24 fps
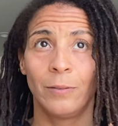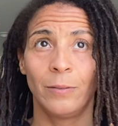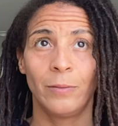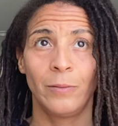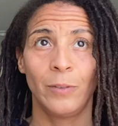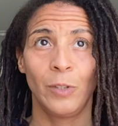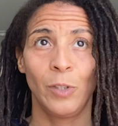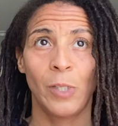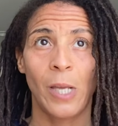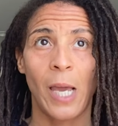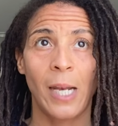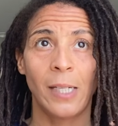
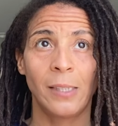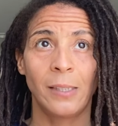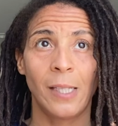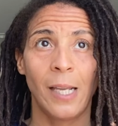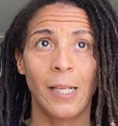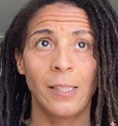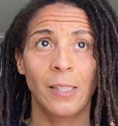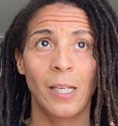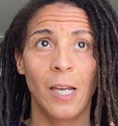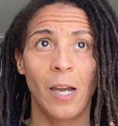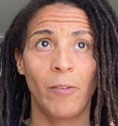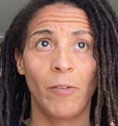United
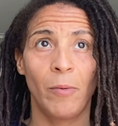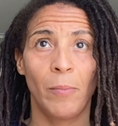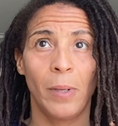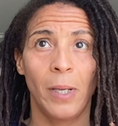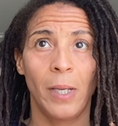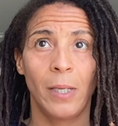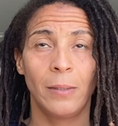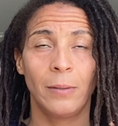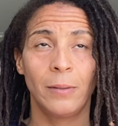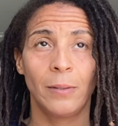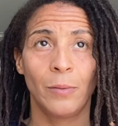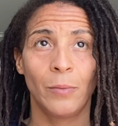States
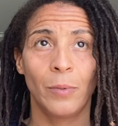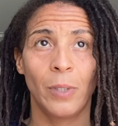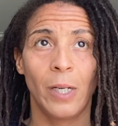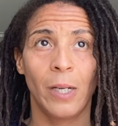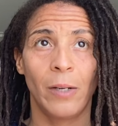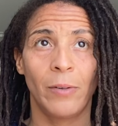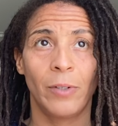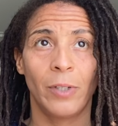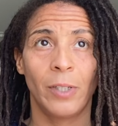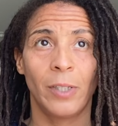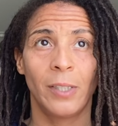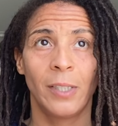government,
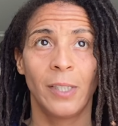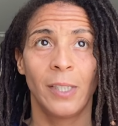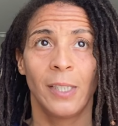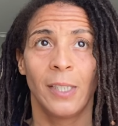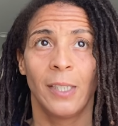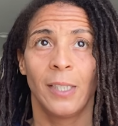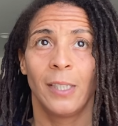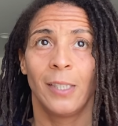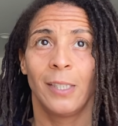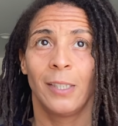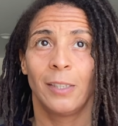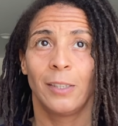whatever.
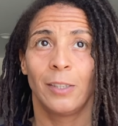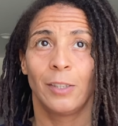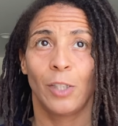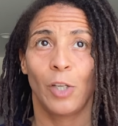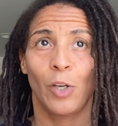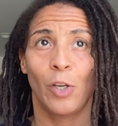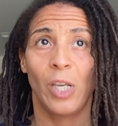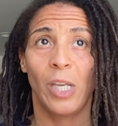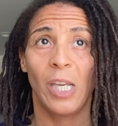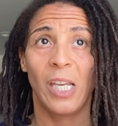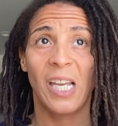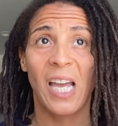
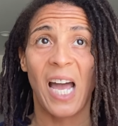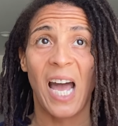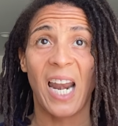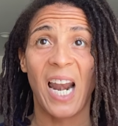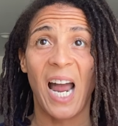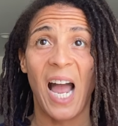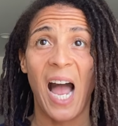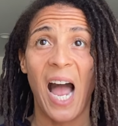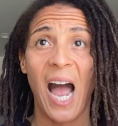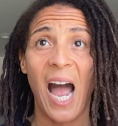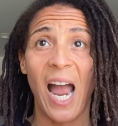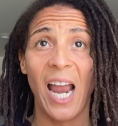So he got
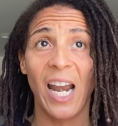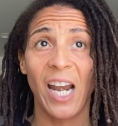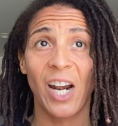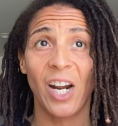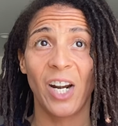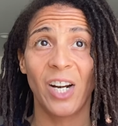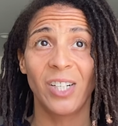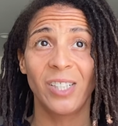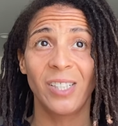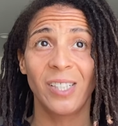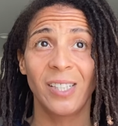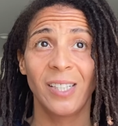
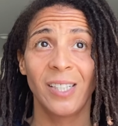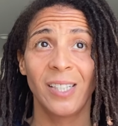hired